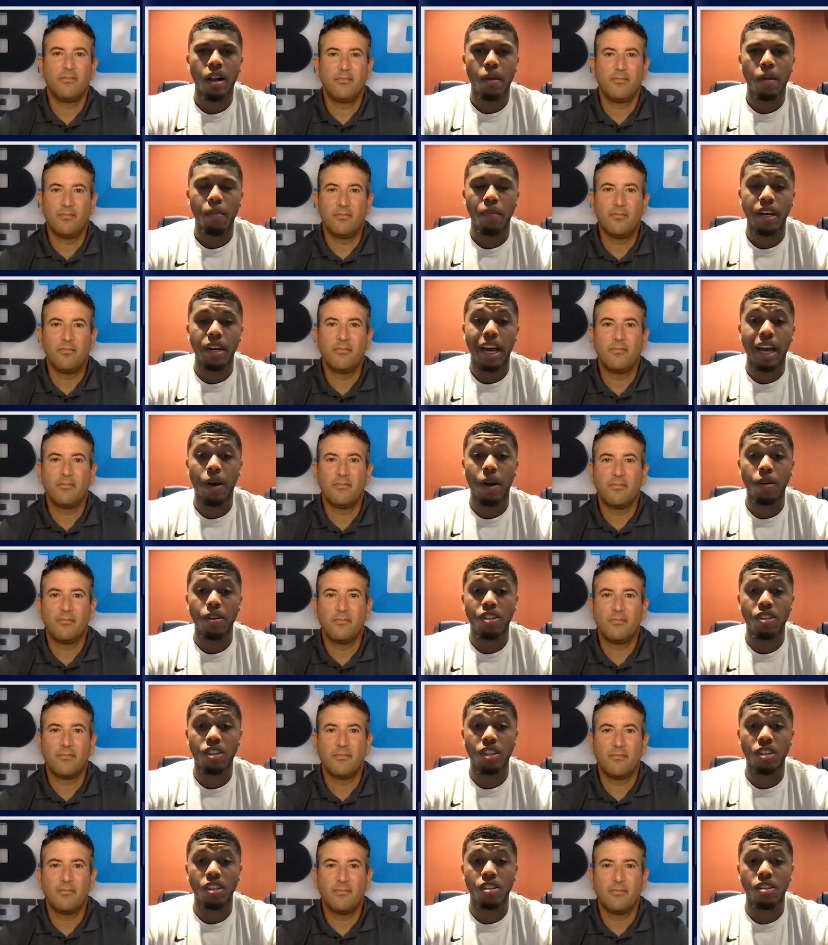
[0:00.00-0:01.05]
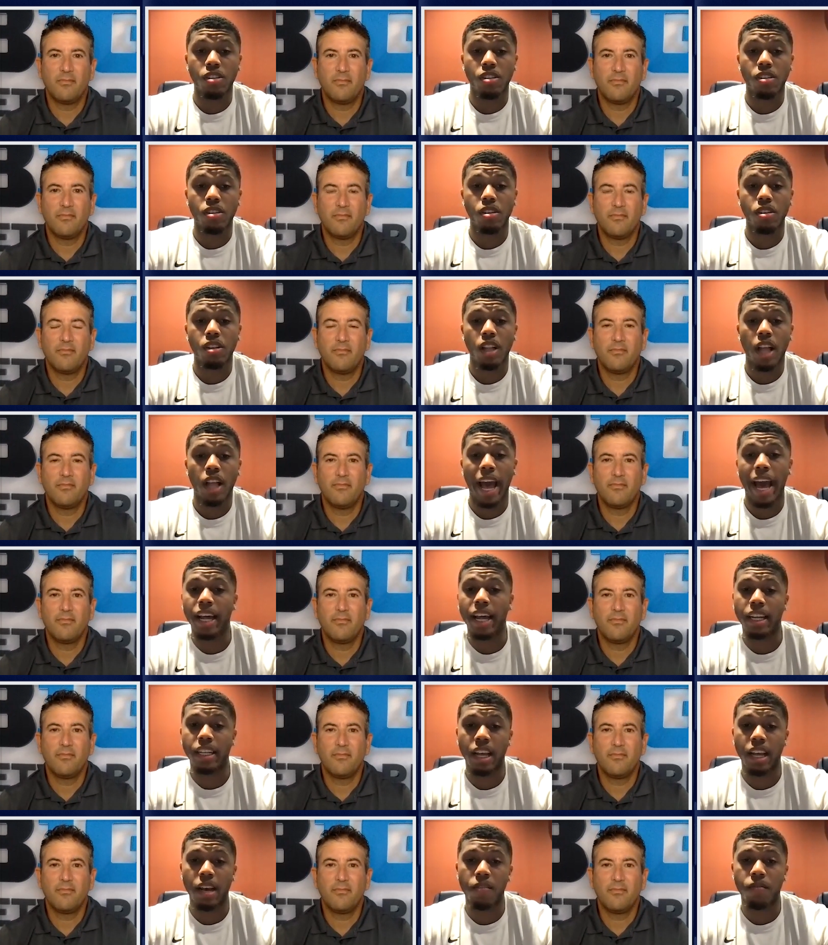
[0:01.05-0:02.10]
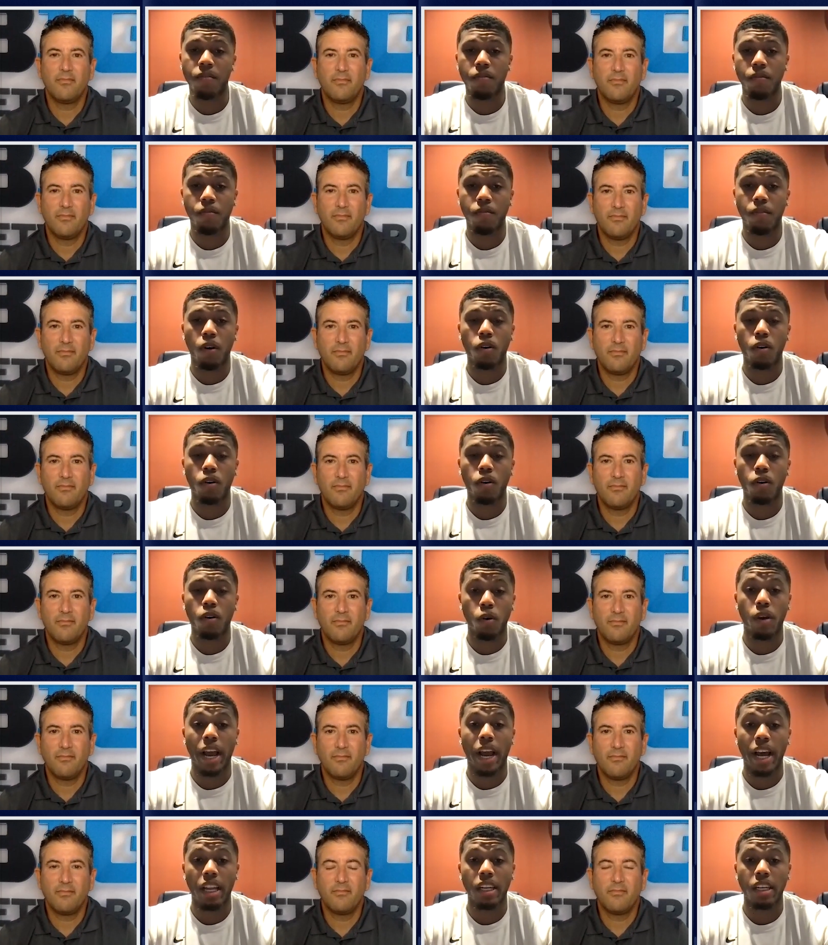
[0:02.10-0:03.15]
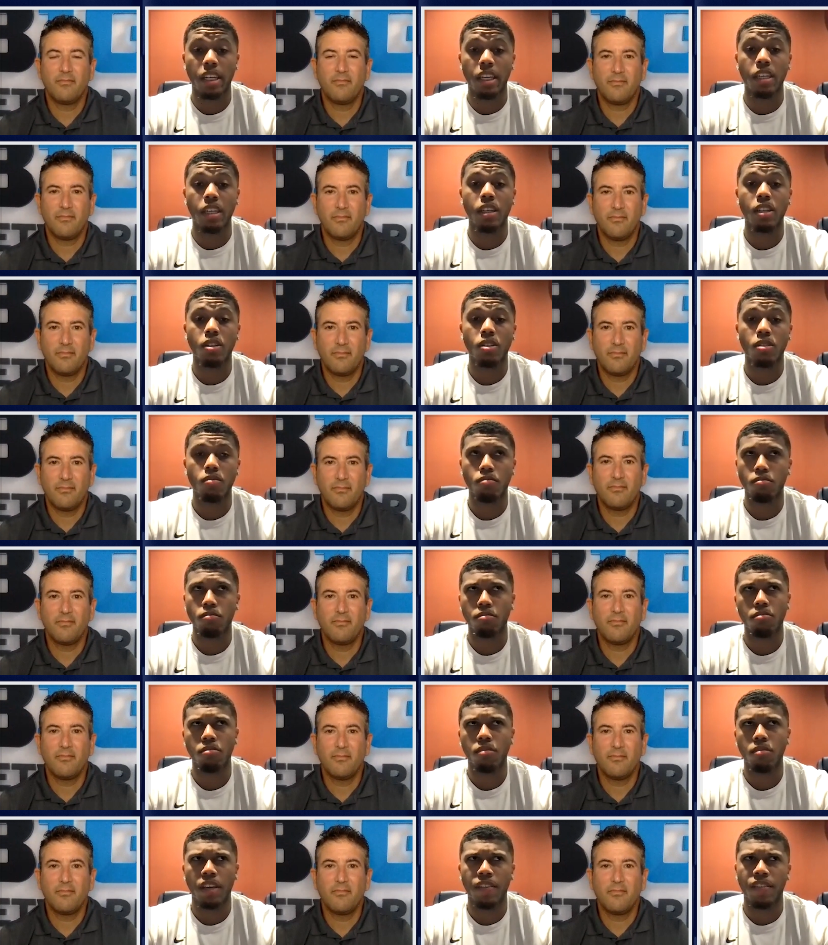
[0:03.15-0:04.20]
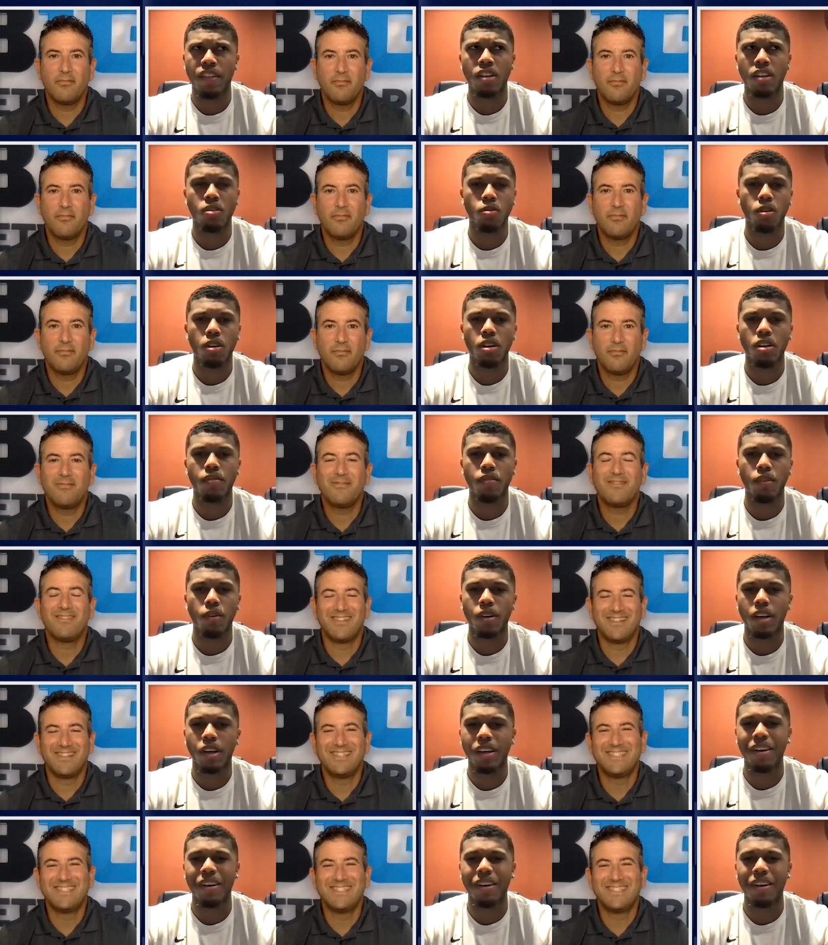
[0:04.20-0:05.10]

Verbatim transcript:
Speaker 1: but now it's just adding that voc- vocality, if that's a word. Vocal.